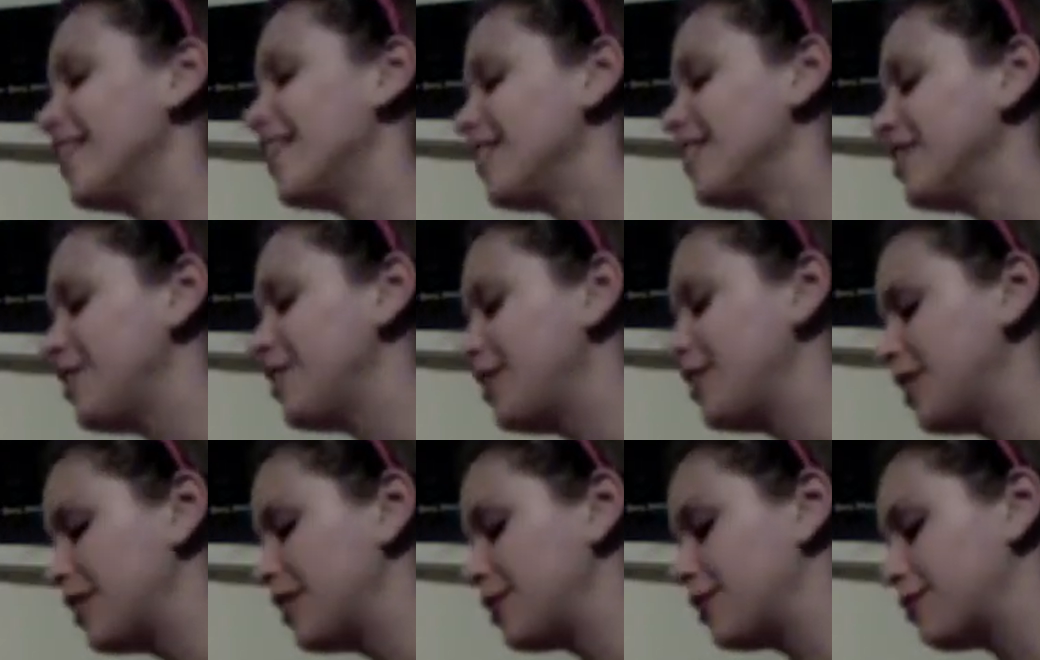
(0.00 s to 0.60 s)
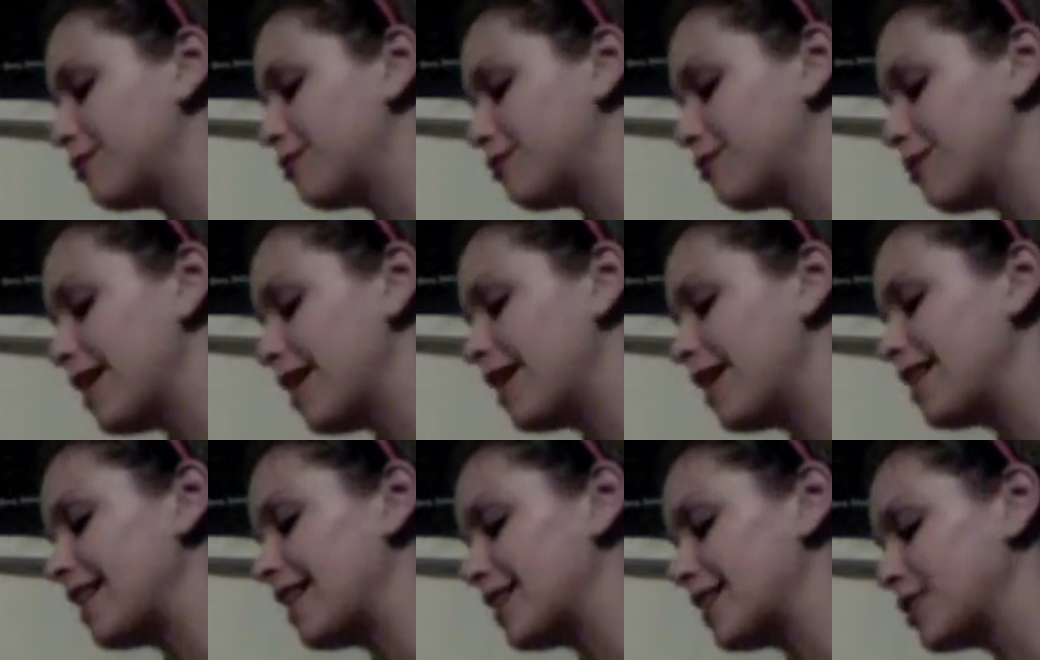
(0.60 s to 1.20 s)
You did
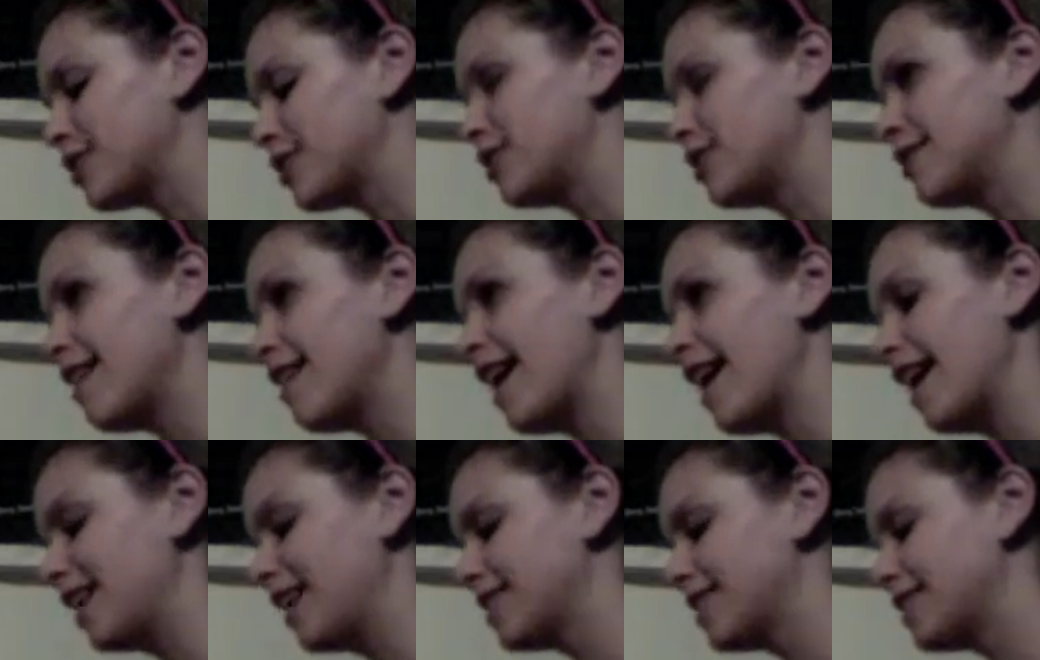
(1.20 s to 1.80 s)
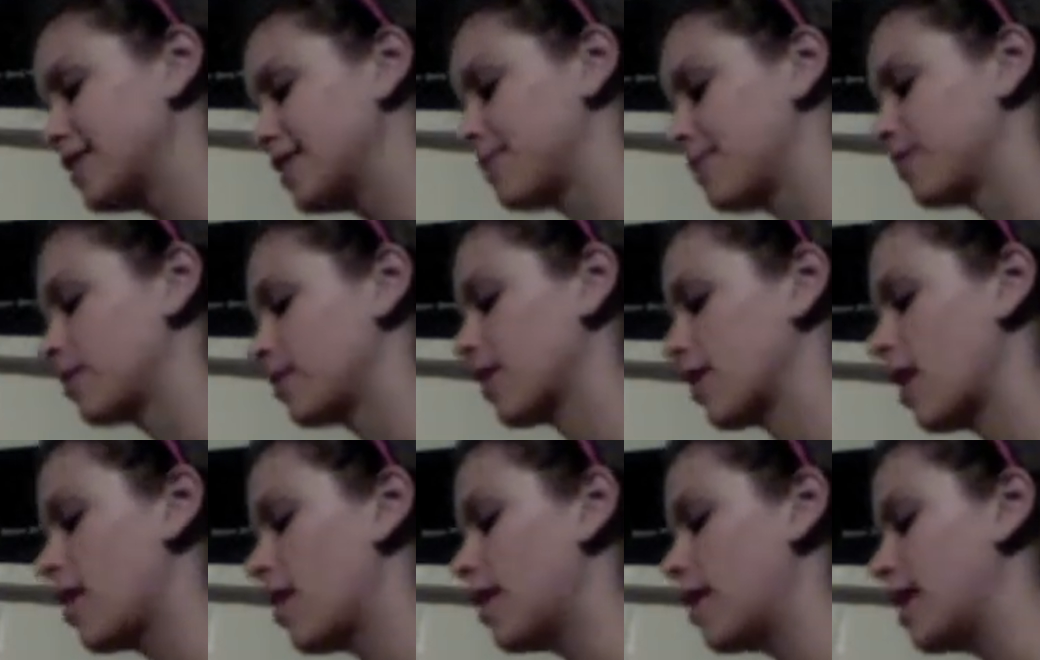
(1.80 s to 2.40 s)
great. That's correct.
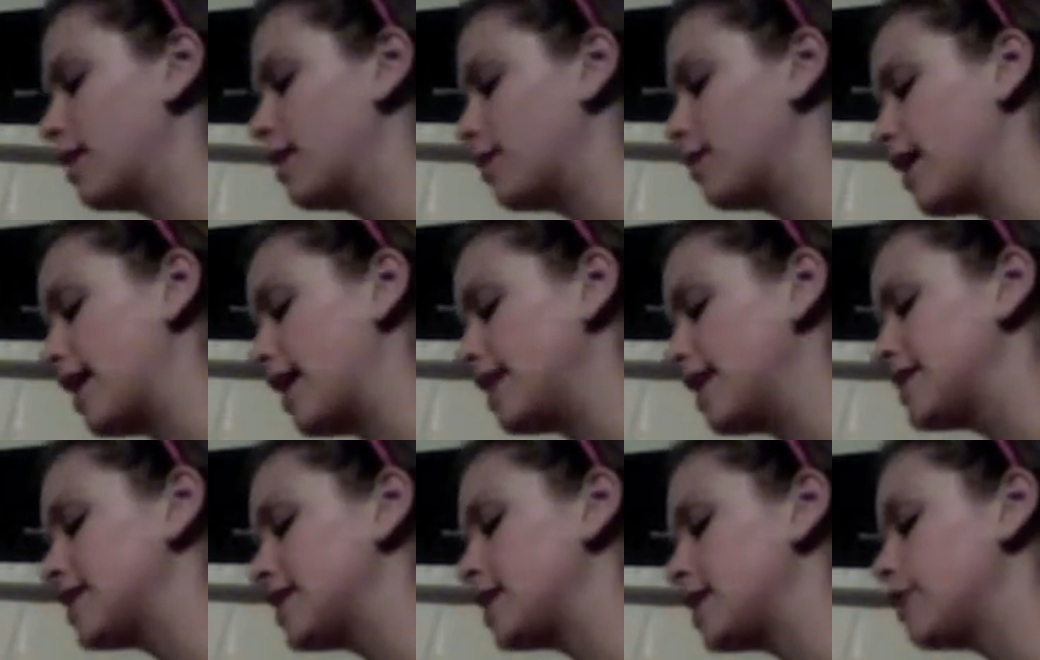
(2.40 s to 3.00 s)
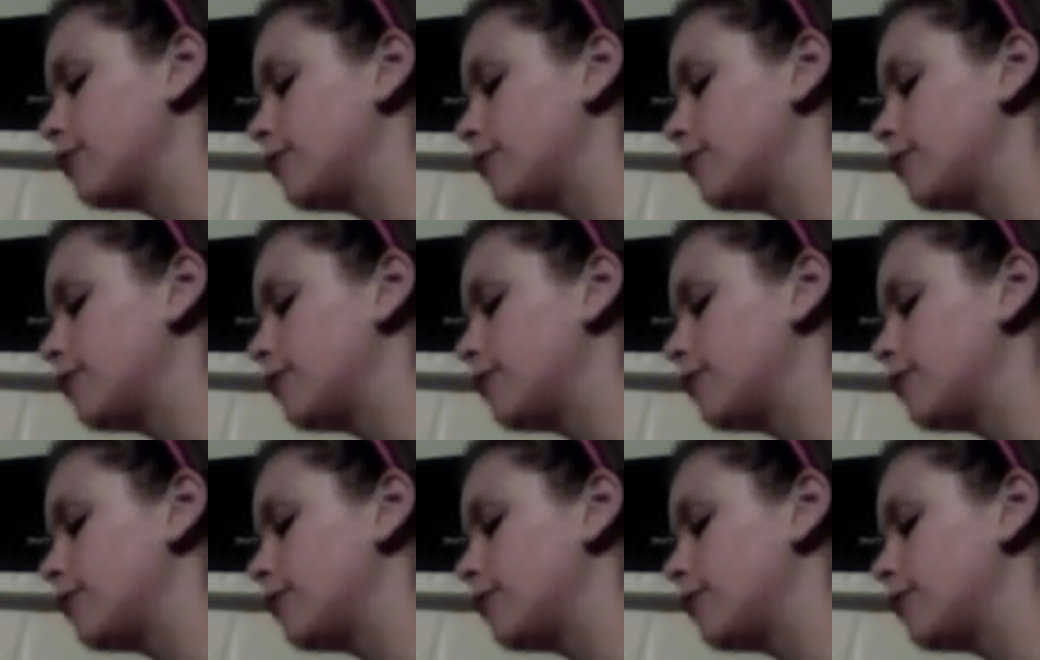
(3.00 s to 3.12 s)
All right, Ryan, say the